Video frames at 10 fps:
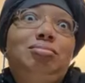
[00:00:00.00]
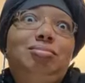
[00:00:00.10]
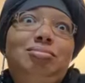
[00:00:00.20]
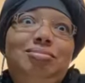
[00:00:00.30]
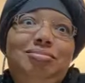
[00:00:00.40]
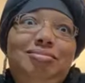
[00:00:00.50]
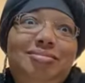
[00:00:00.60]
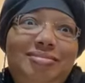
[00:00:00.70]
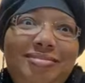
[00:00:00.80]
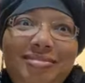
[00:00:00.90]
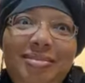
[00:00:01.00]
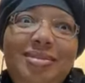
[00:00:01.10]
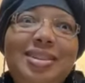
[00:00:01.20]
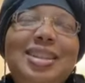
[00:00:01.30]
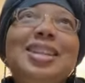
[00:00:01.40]
I don't know. Probably
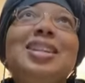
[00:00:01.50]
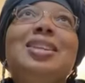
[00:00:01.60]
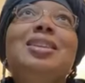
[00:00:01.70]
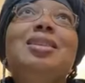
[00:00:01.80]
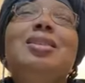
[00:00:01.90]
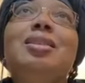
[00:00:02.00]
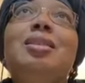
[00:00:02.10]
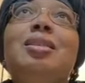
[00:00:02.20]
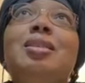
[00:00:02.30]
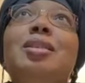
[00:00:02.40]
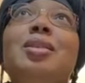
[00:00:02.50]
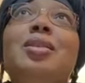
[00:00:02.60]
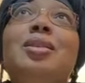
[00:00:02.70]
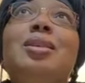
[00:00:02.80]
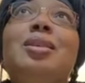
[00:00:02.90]
looks like a fierce-looking
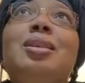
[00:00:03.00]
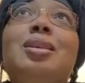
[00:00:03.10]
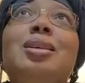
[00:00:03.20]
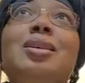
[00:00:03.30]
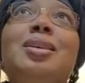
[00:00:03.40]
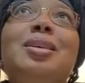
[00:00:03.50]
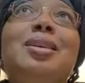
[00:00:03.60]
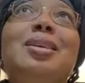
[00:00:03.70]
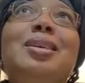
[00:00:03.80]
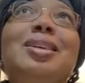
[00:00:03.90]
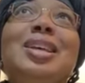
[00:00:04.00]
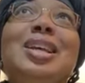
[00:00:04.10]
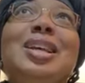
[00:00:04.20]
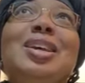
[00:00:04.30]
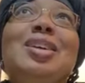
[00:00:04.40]
seed. Probably like a like a
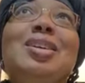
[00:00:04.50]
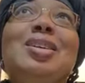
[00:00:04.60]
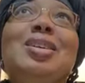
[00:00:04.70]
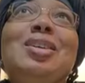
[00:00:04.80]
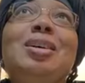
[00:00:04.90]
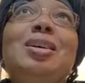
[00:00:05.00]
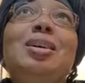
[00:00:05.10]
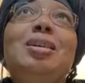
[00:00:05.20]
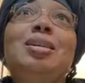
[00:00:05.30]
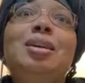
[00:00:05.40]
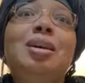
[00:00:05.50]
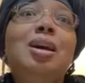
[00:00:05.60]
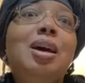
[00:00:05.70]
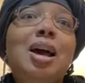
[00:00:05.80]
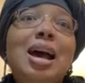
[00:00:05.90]
spiky seed. I don't know.
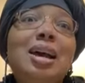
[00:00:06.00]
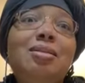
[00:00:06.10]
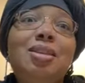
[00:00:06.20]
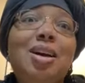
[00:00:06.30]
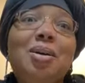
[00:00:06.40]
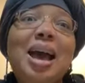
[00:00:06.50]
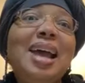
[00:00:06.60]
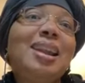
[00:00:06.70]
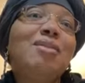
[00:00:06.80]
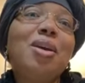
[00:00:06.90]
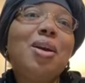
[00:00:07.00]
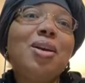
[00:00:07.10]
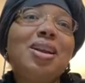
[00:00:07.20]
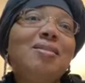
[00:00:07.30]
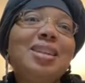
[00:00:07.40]
I don't know. I've never
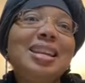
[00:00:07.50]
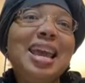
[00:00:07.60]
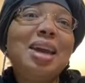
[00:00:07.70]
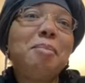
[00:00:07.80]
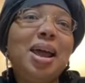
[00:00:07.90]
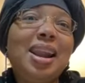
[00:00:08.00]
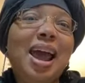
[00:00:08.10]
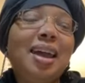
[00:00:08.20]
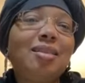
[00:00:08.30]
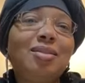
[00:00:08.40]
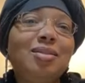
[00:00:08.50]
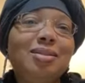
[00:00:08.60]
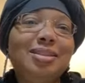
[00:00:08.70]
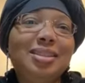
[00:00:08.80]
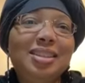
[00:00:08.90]
heard of it a day in my life
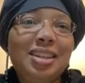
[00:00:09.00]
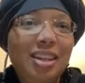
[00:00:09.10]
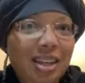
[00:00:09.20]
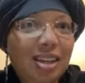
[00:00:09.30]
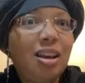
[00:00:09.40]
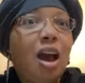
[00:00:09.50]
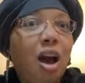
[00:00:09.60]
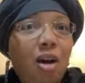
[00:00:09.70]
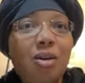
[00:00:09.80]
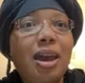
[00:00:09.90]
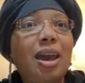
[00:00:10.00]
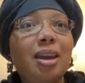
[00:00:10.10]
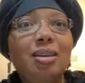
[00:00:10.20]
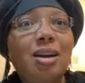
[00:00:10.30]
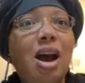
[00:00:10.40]

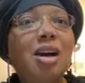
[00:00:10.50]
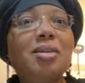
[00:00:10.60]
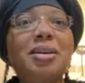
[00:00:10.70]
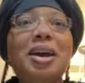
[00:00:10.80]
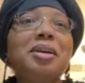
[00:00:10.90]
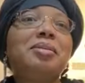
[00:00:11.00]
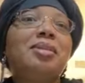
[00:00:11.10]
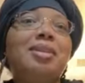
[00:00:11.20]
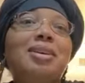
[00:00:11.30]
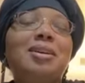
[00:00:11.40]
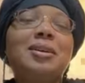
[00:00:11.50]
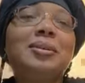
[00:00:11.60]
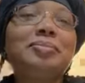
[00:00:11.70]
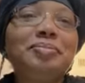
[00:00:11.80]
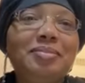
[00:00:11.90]
okay. okay.
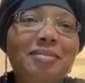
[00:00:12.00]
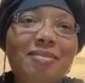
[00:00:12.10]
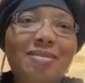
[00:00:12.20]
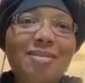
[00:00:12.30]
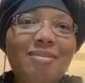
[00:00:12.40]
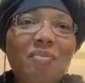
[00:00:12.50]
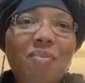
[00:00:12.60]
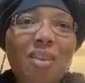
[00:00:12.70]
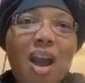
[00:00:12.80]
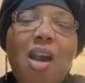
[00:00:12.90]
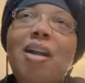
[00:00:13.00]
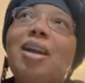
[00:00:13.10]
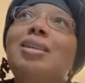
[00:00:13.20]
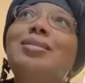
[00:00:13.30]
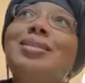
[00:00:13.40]
Uh, all
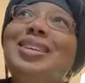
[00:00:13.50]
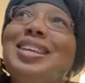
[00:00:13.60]
right.